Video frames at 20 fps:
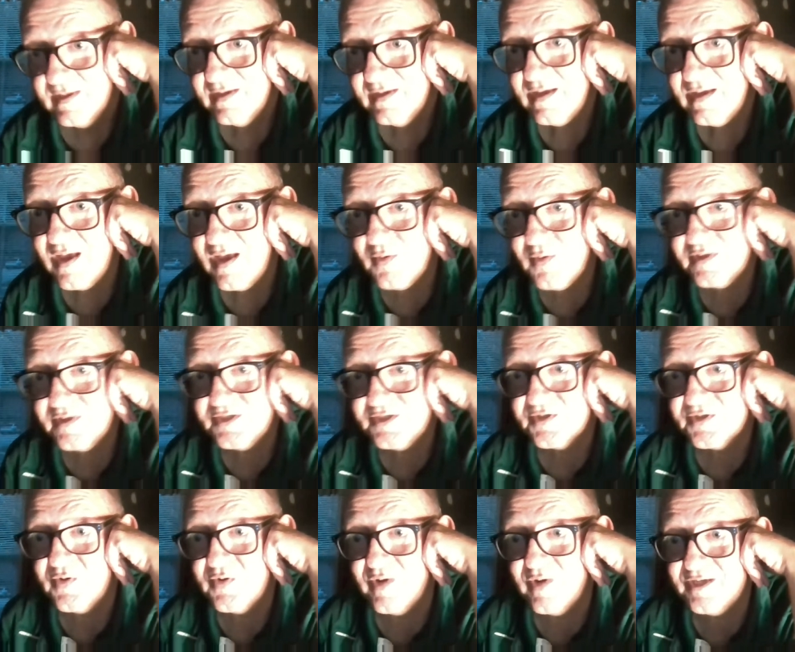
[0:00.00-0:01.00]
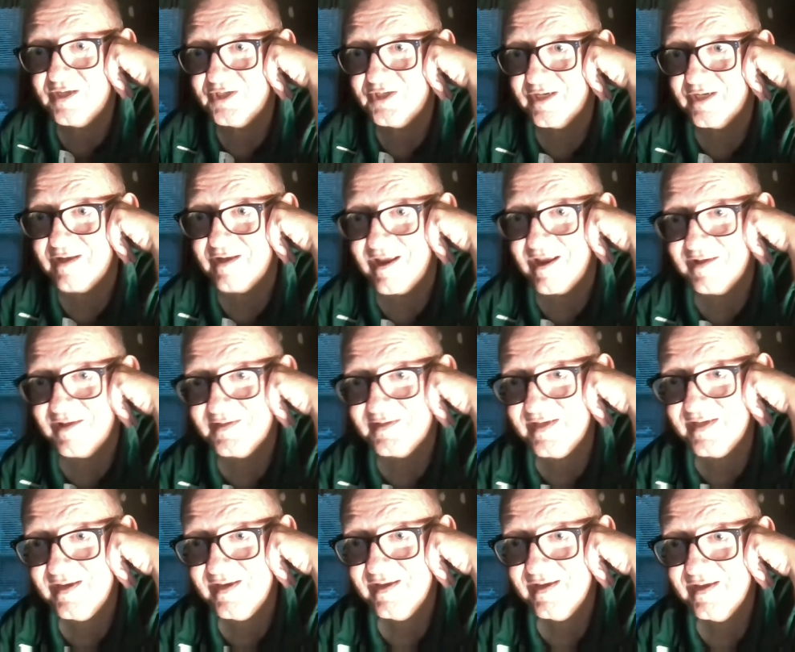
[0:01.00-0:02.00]
what's your question,
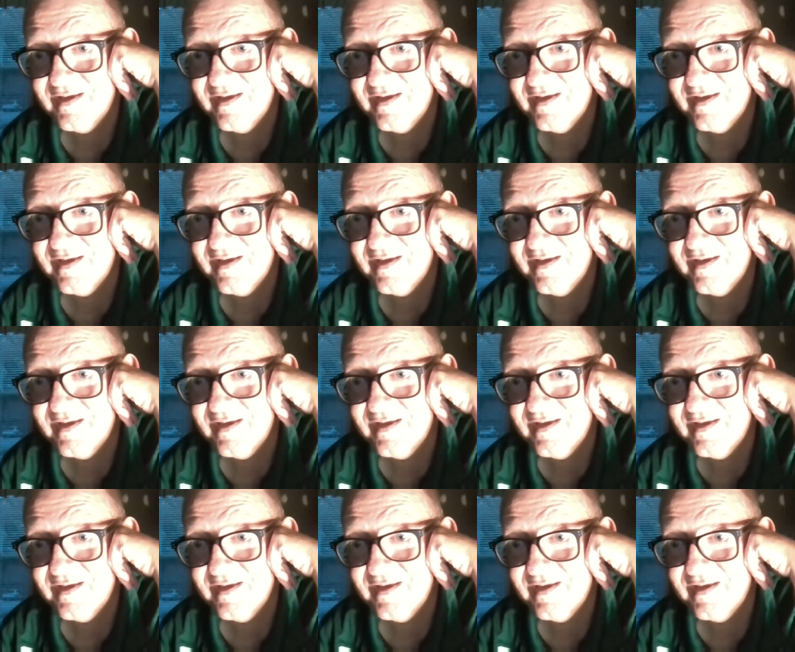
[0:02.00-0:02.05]
Nancy?